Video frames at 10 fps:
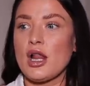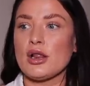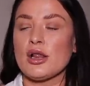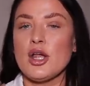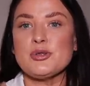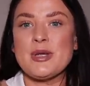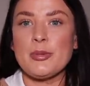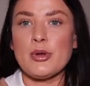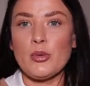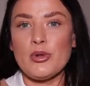loads of
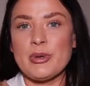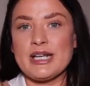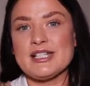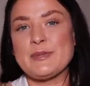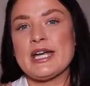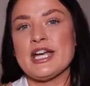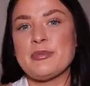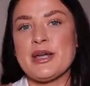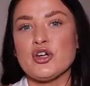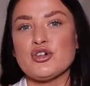people will be inspired by the